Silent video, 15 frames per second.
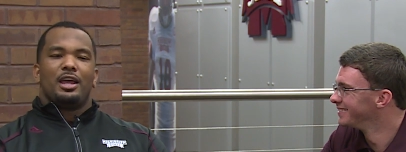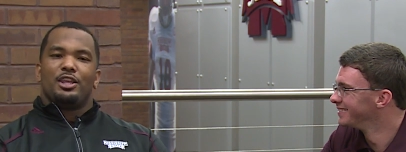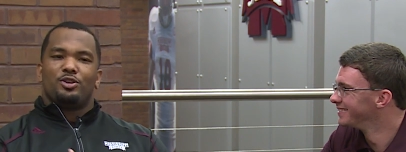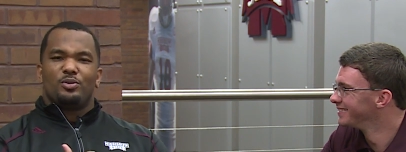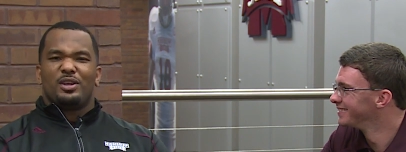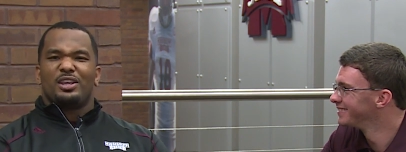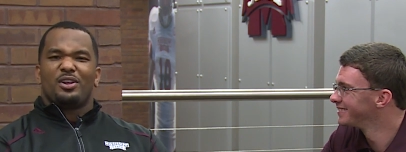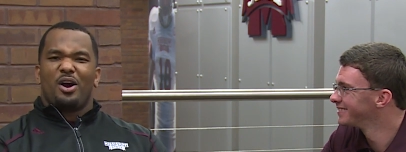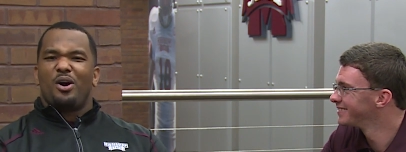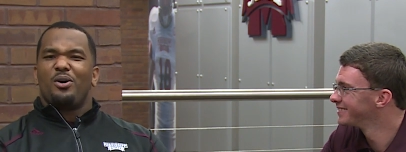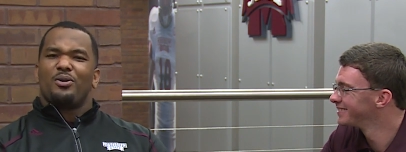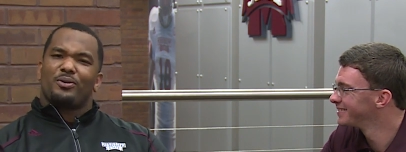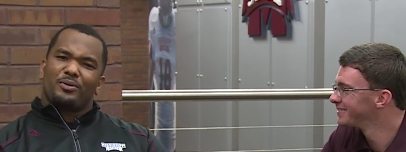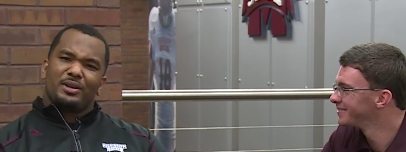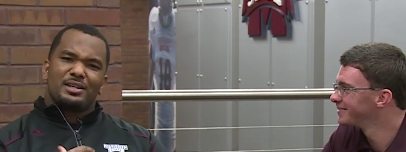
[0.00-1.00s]
Speaker 1: and you get
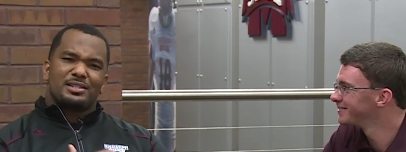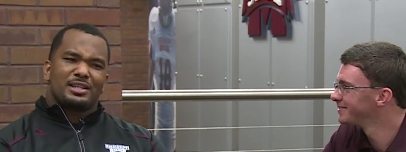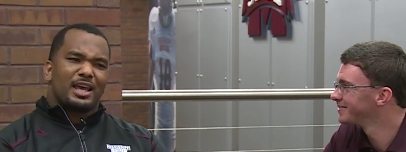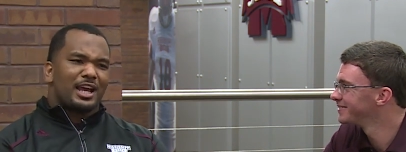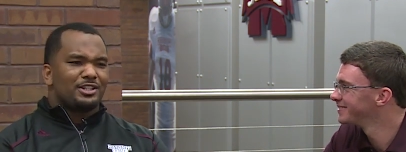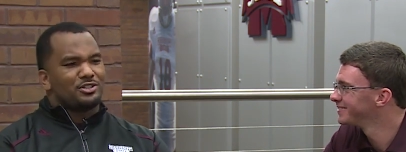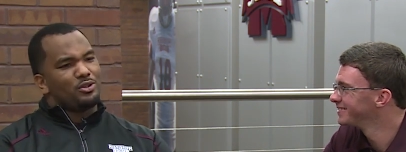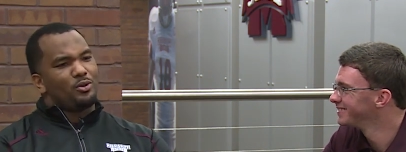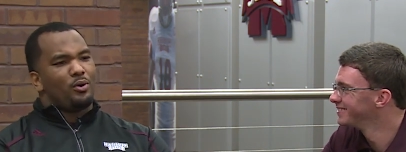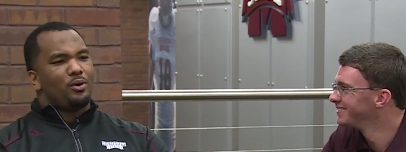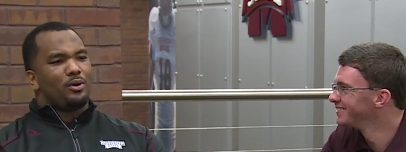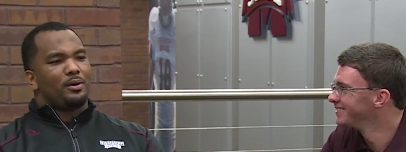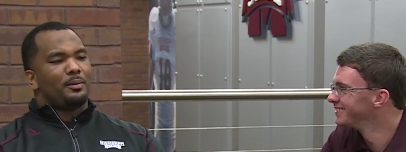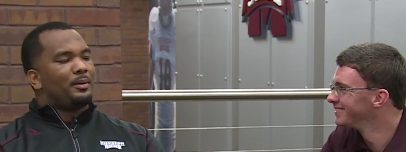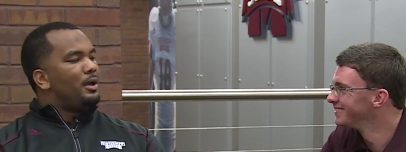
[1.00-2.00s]
hungry inside your
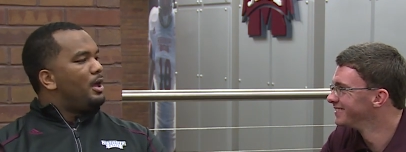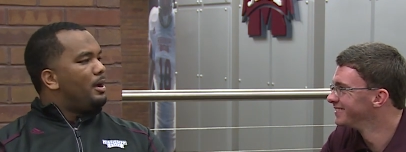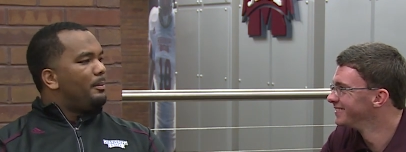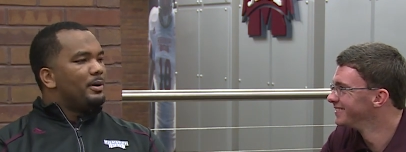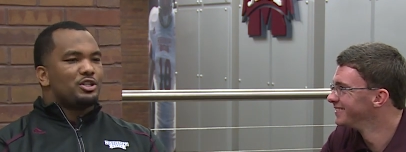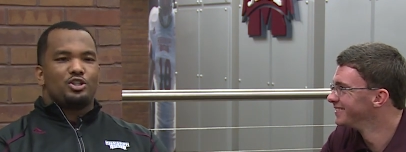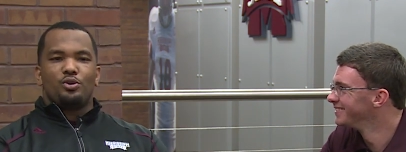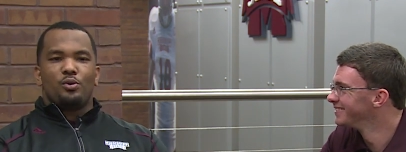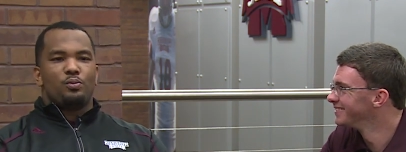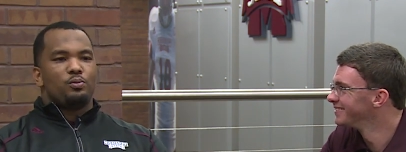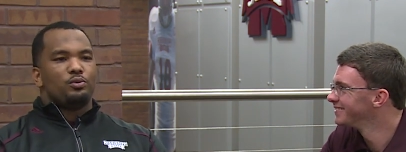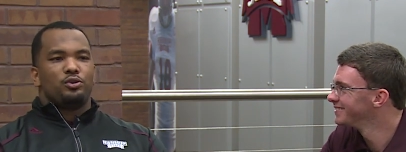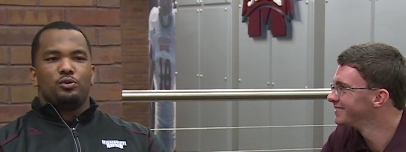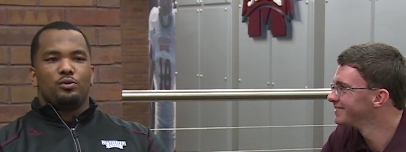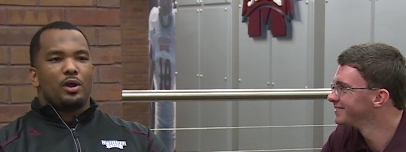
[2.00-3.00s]
dorm, but you
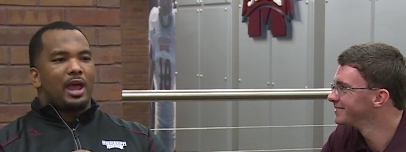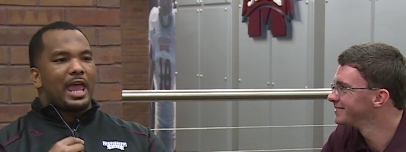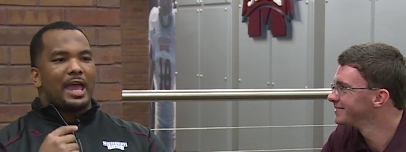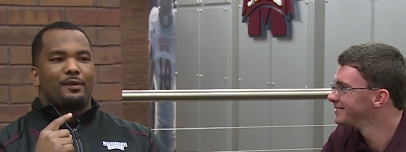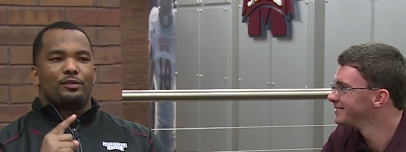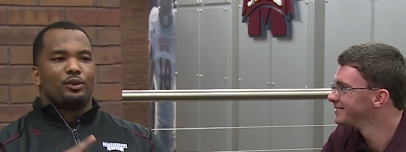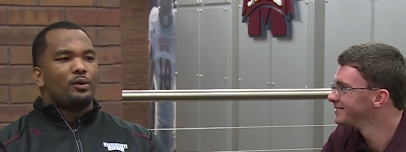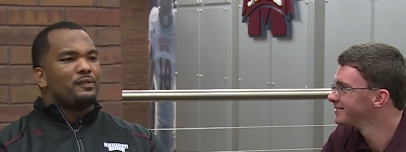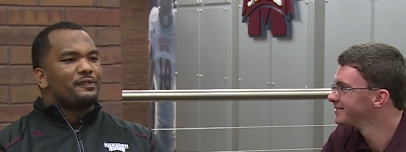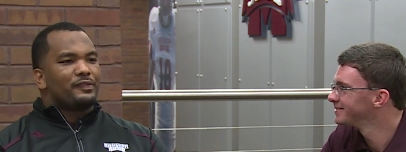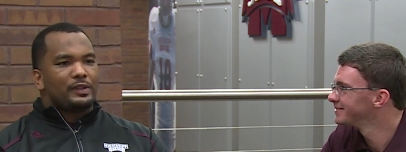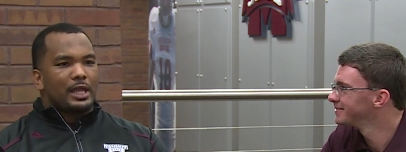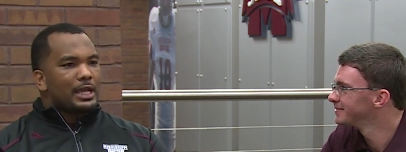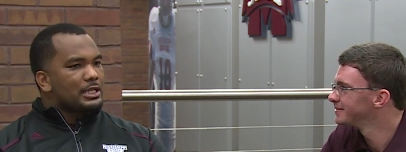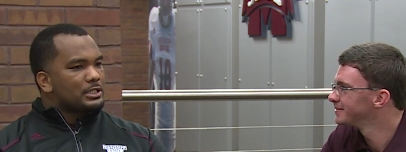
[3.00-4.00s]
you don't have no
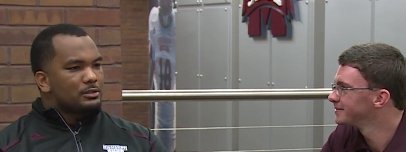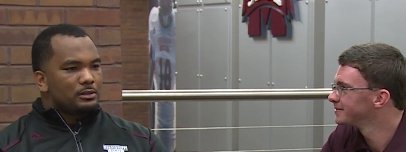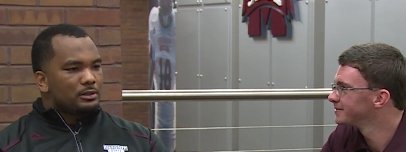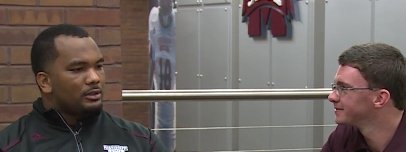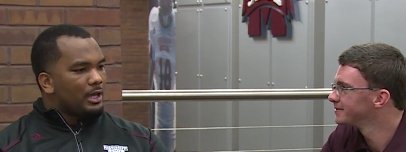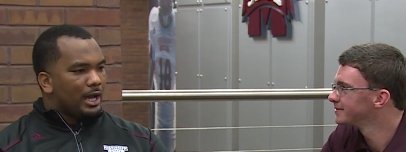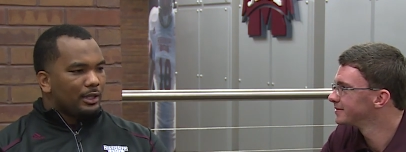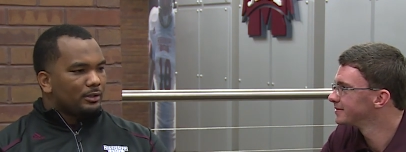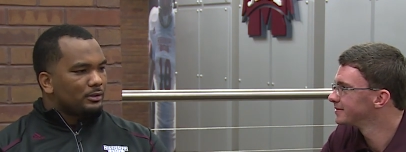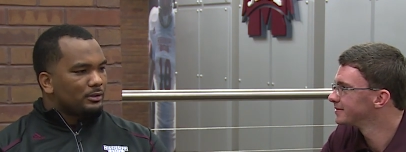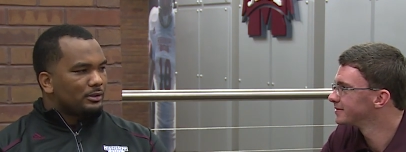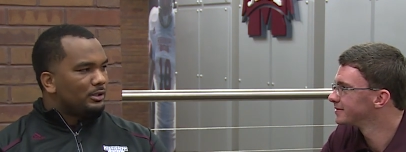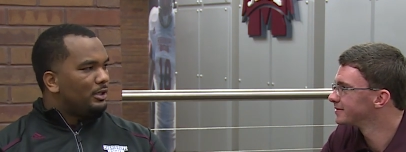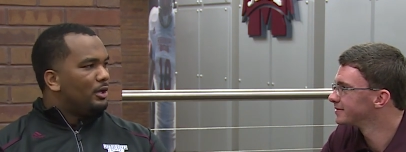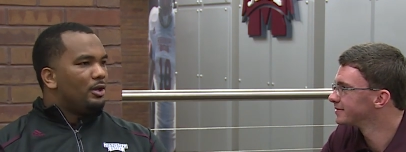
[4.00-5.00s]
flex dollars,
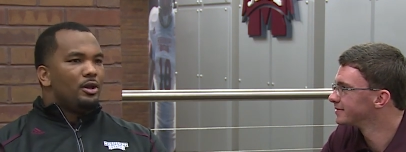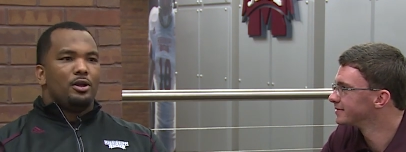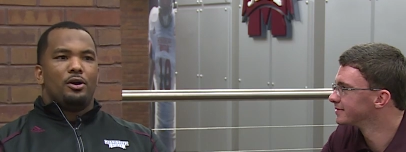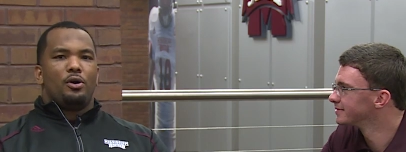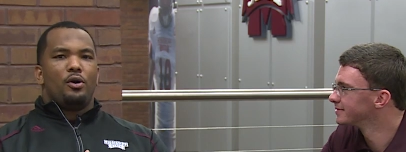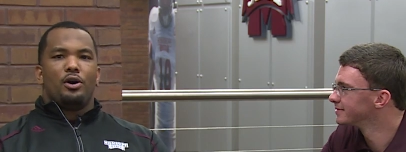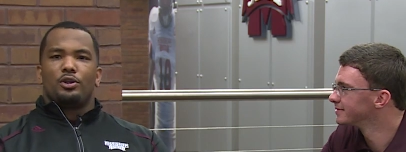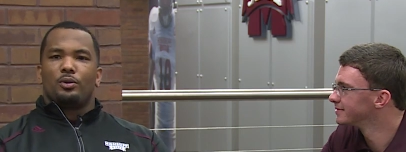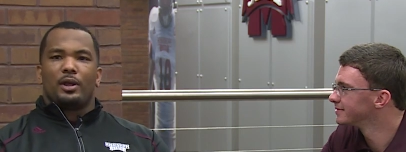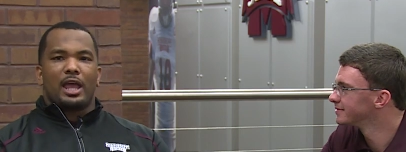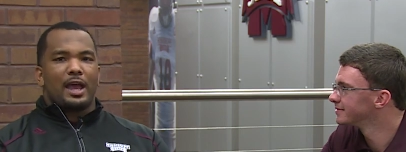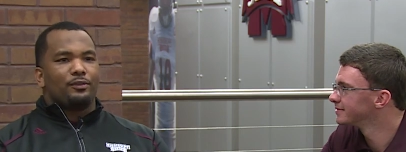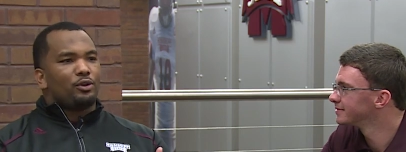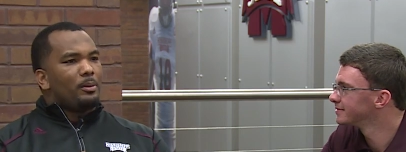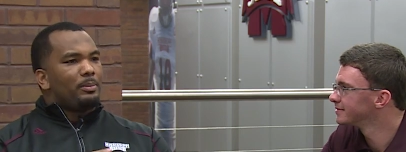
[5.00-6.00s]
or you don't
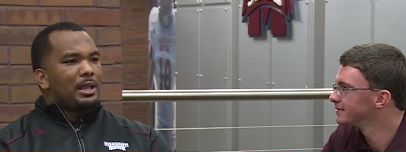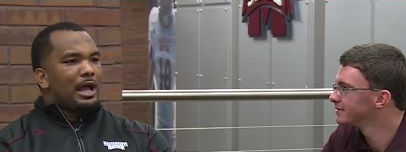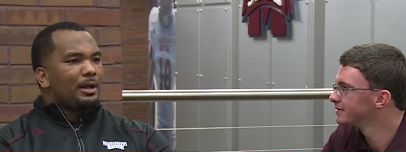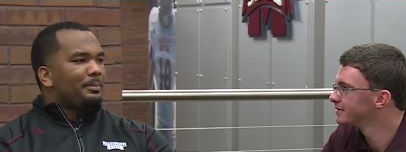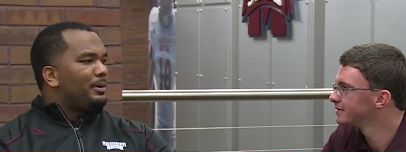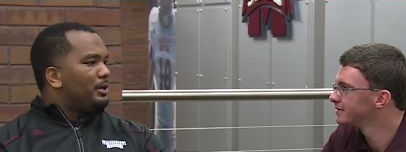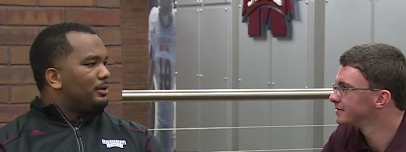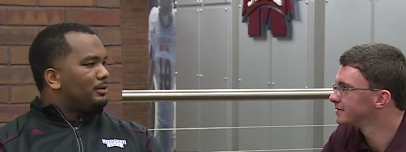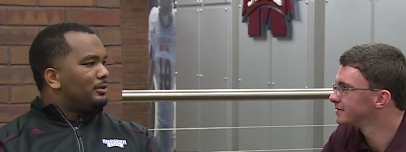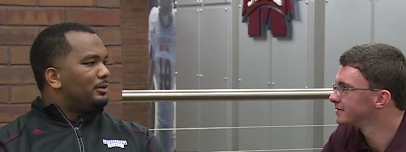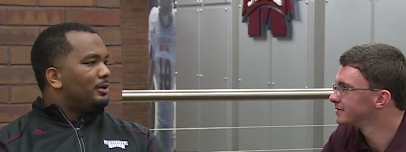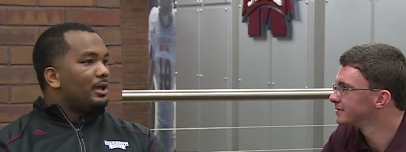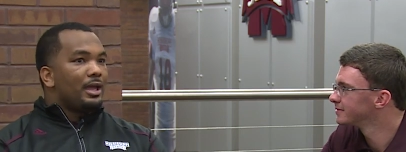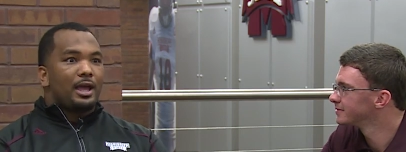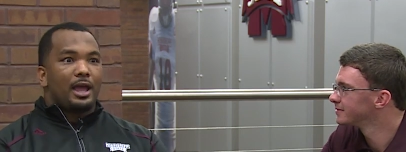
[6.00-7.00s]
have no block meal.
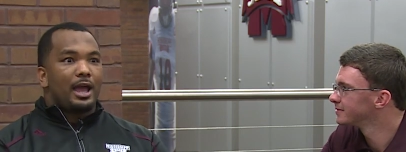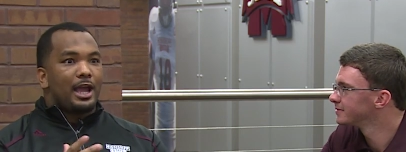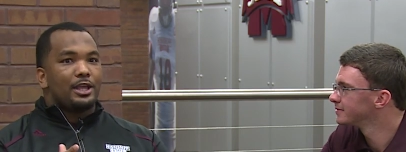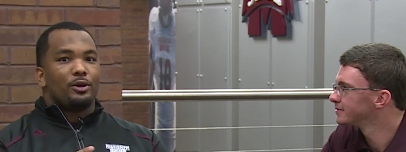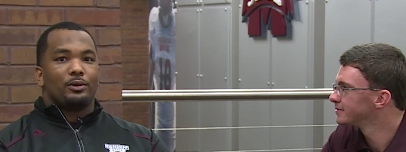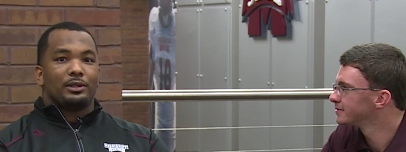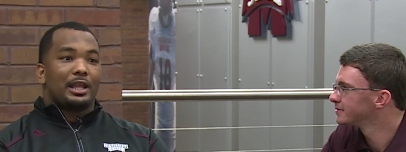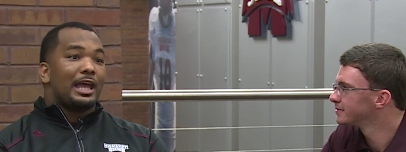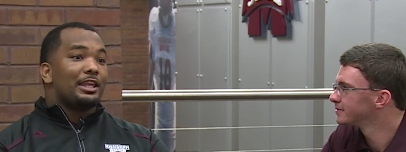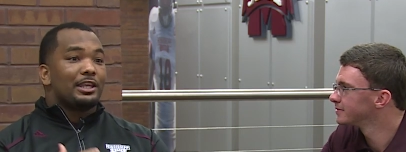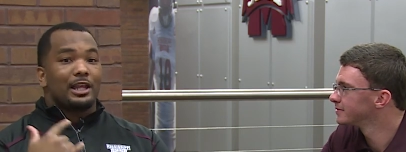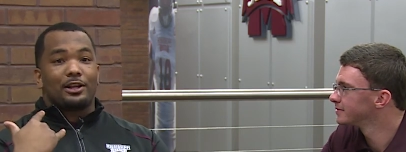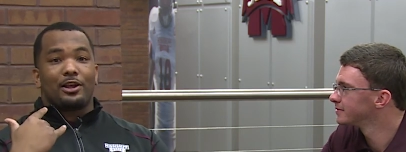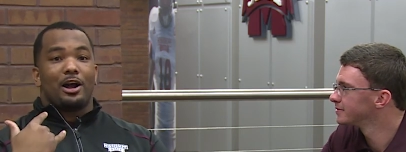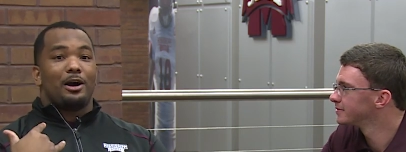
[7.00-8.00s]
How you, now you
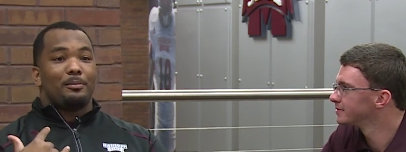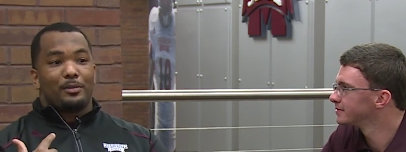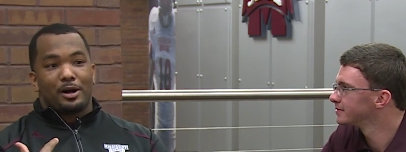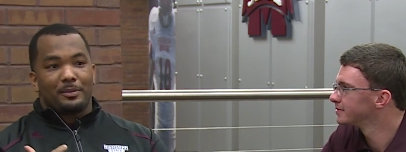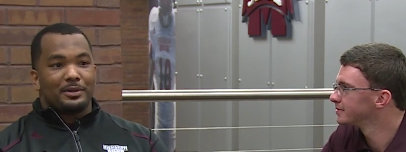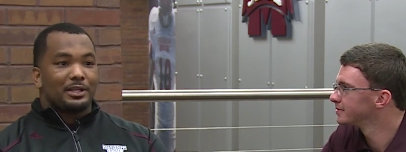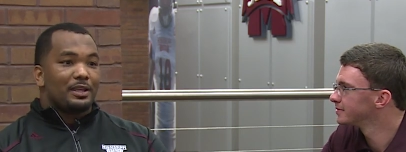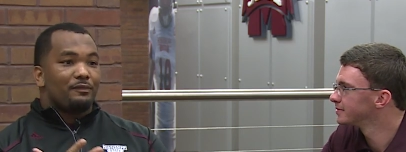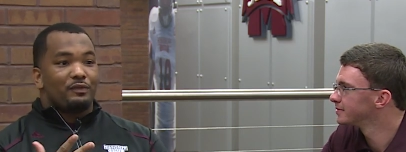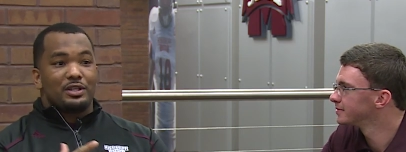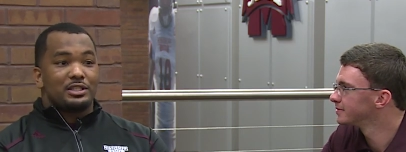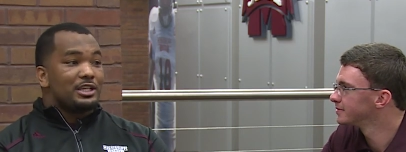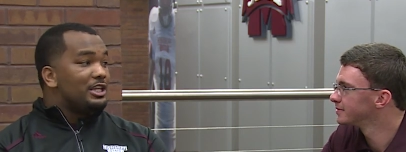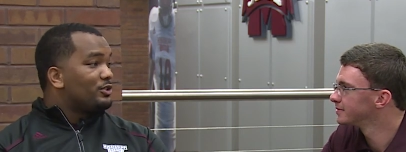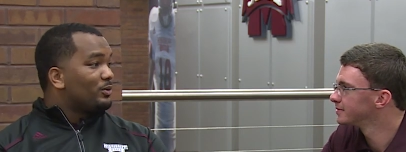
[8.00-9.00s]
gotta call mom and get
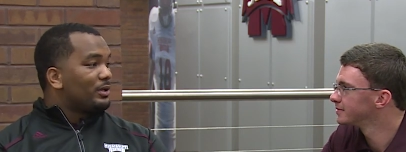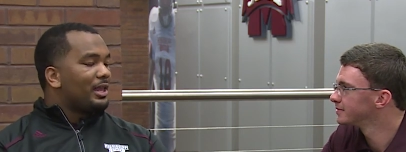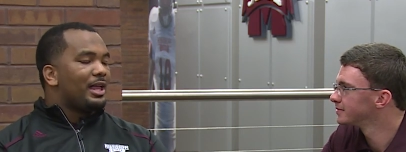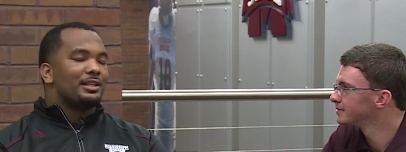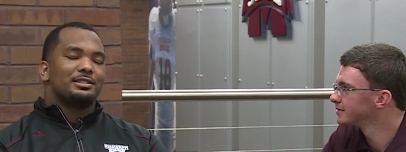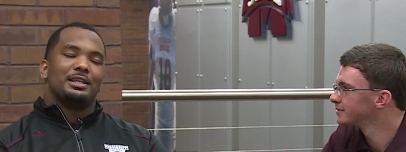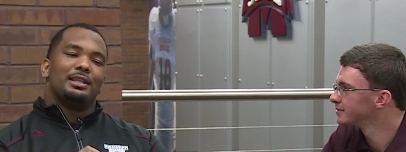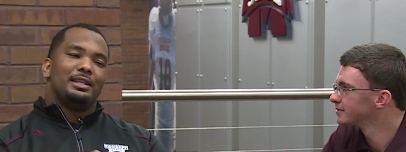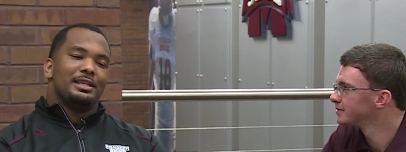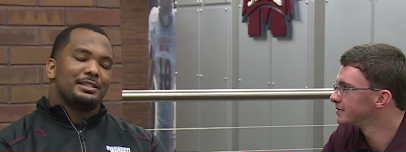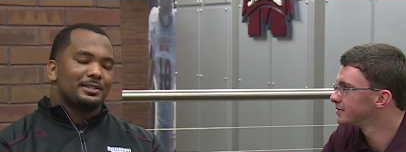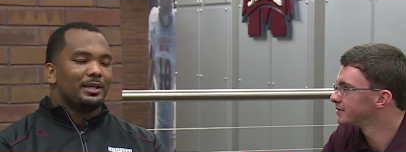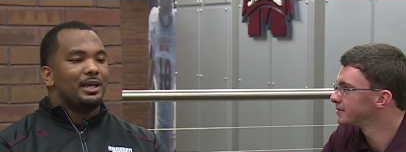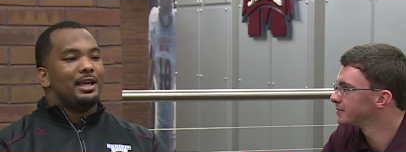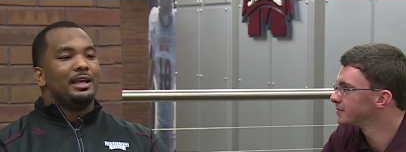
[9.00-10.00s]
15 $20.
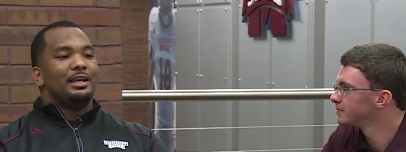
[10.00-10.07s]
Listen,